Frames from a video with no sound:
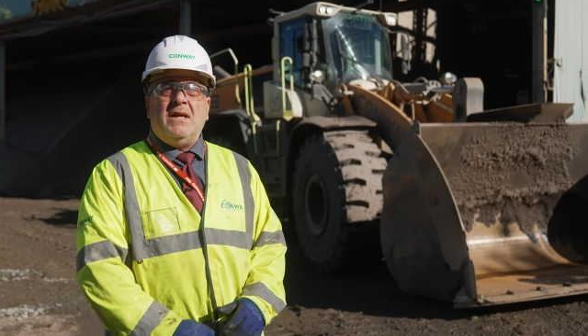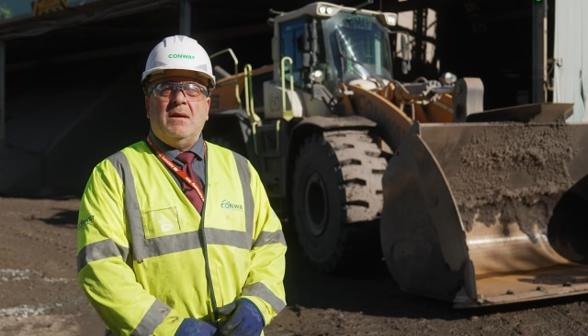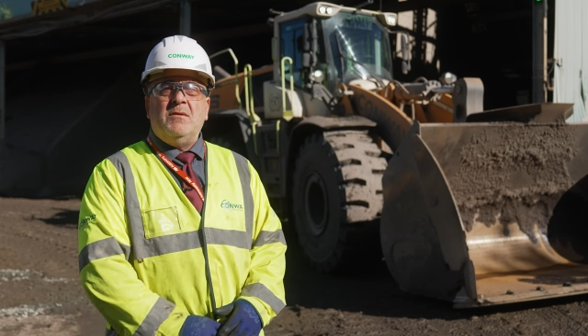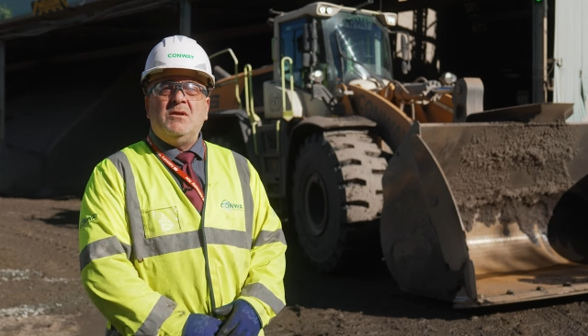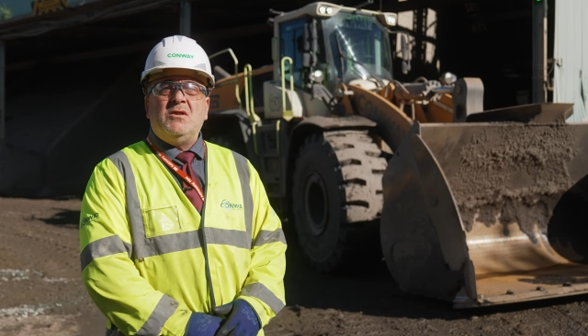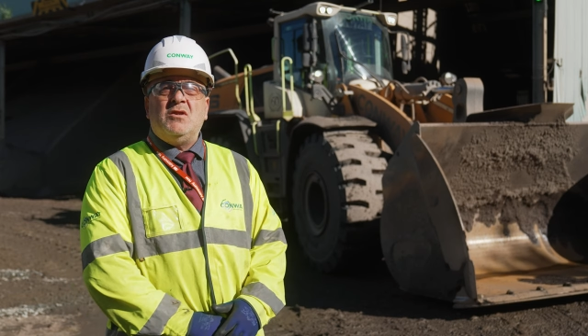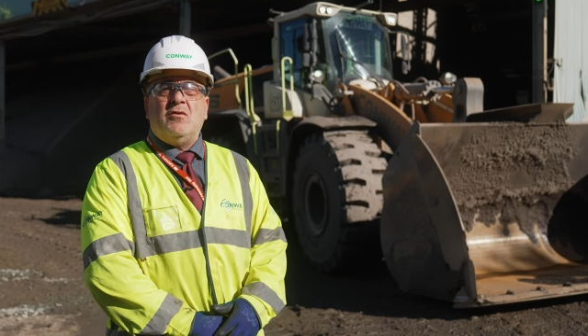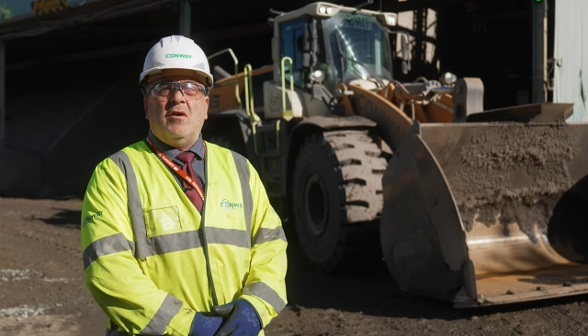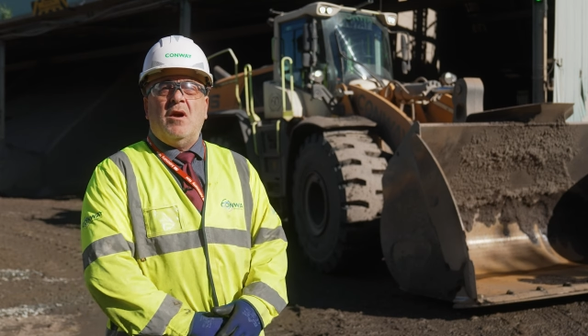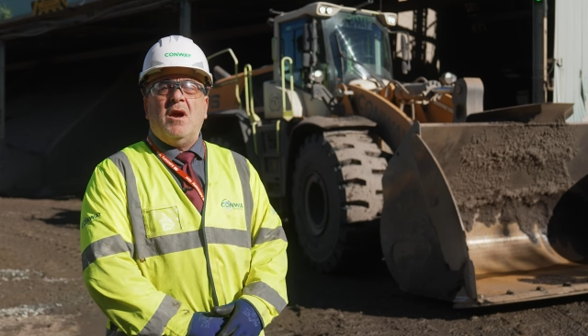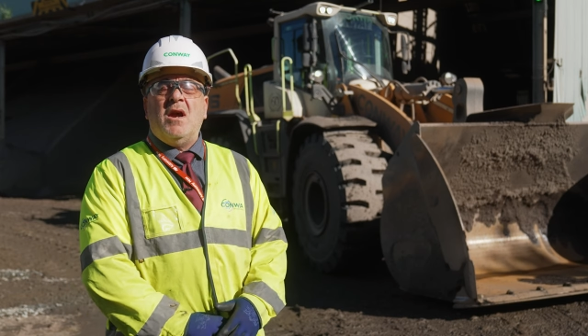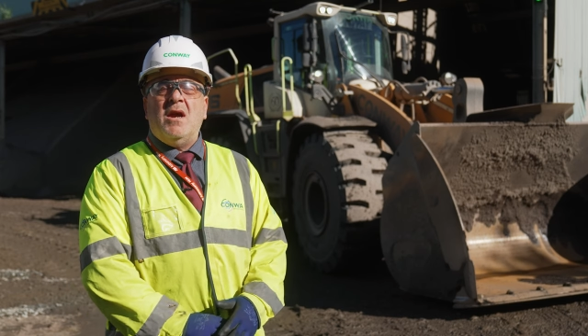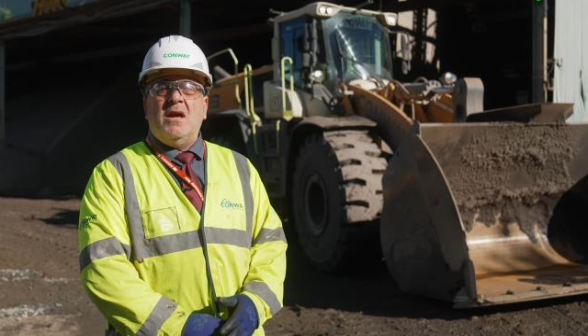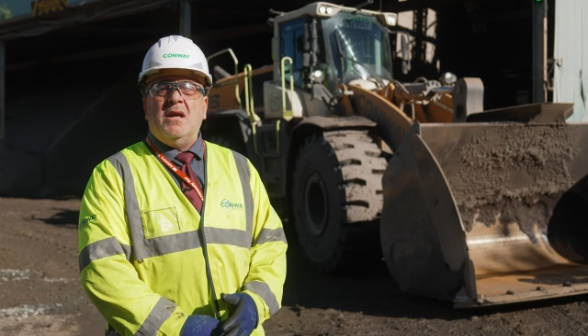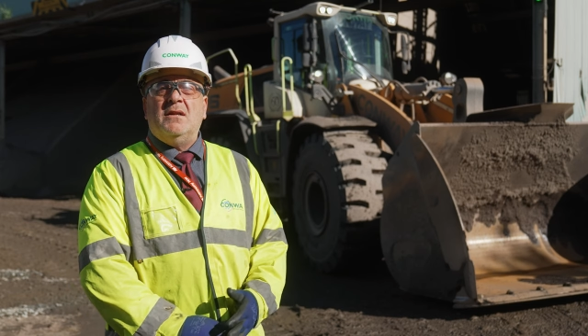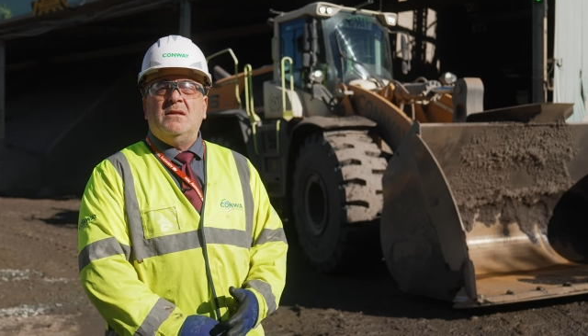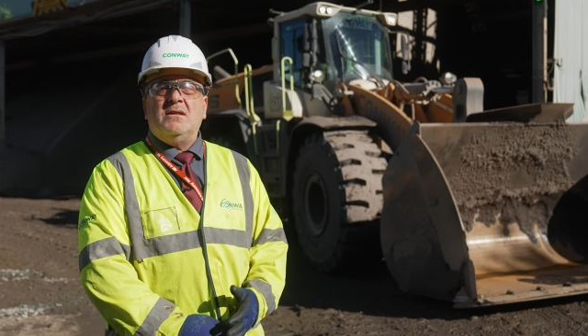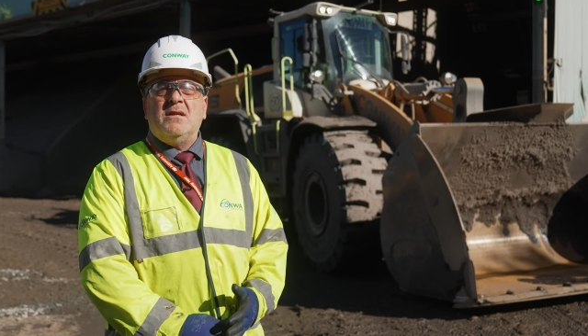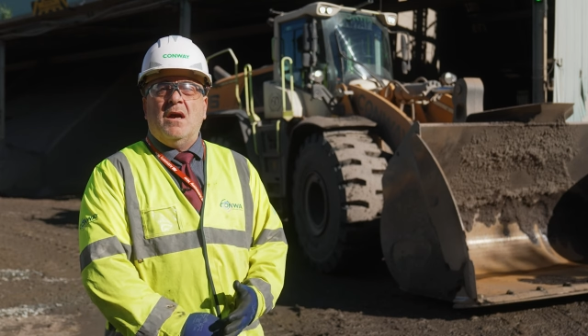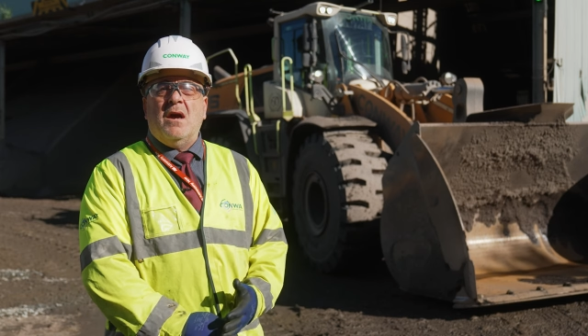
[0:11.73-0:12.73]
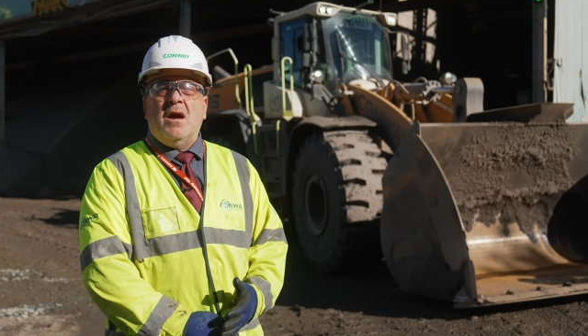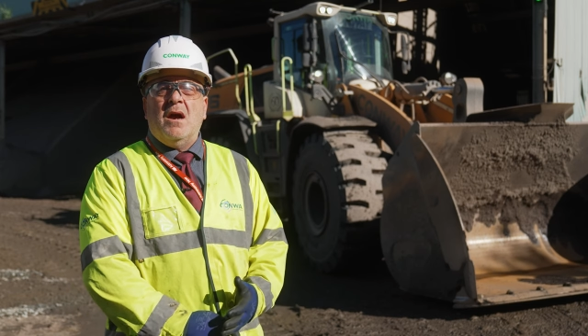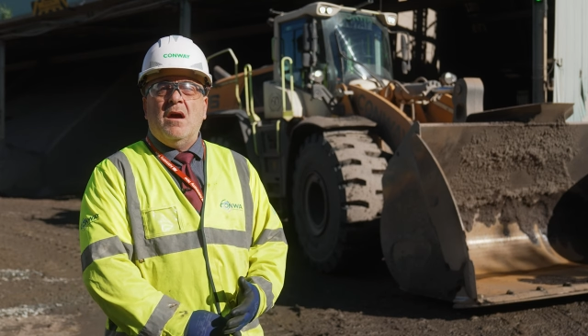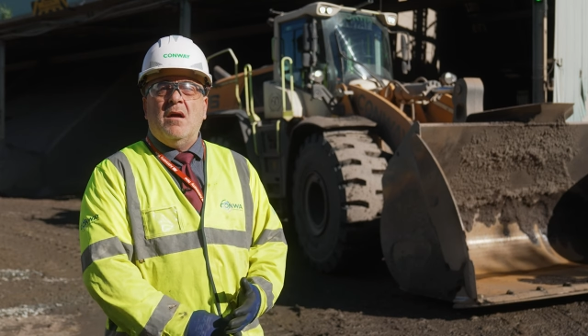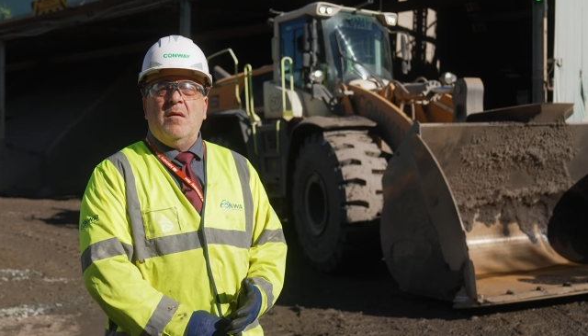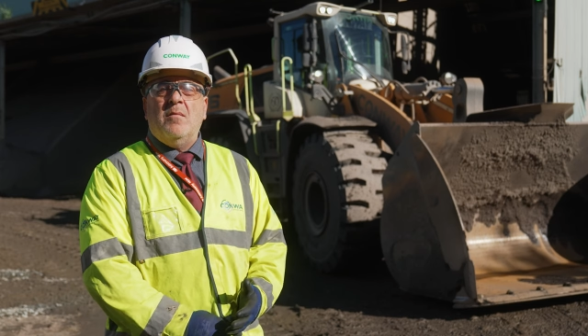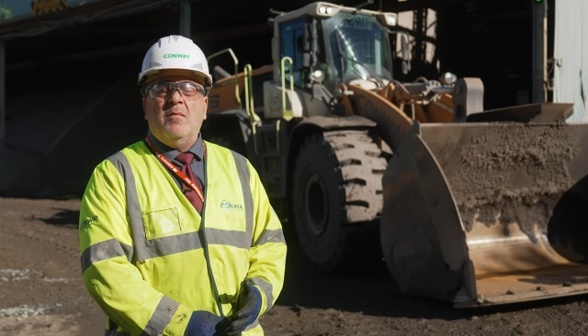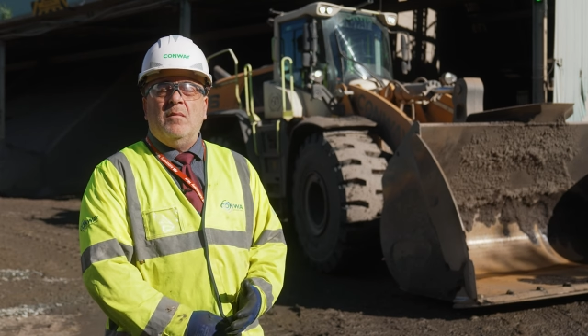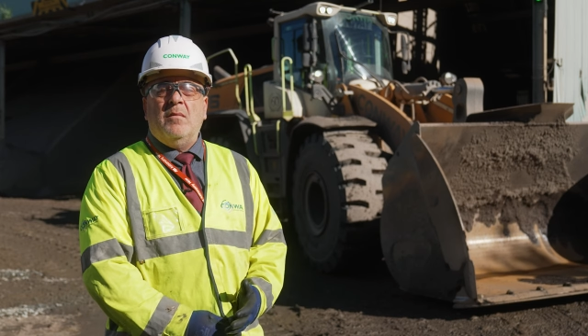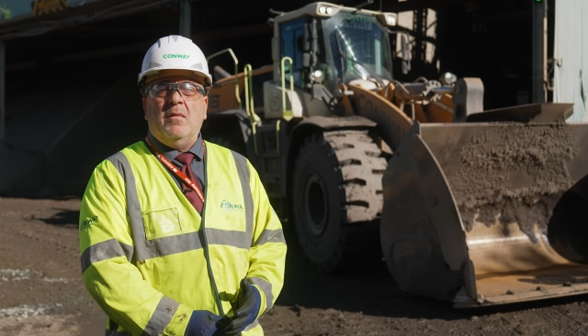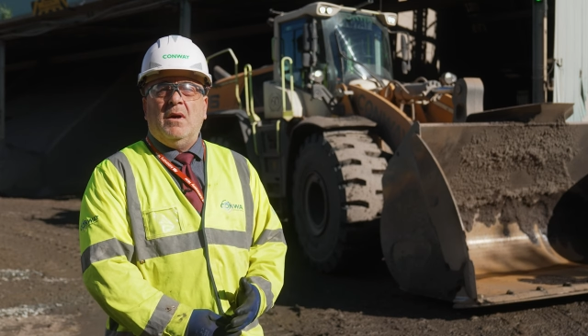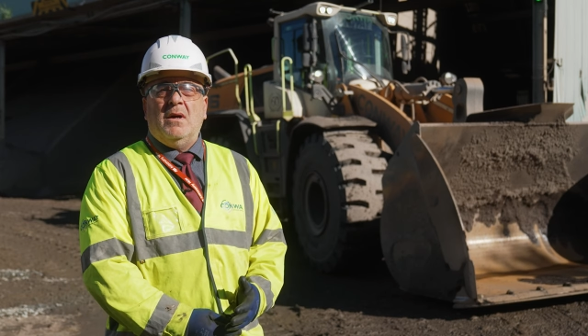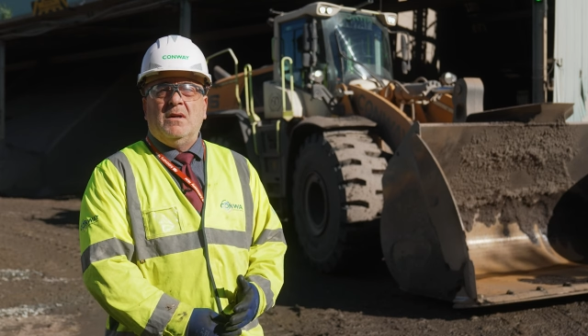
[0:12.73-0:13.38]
demonstrated um,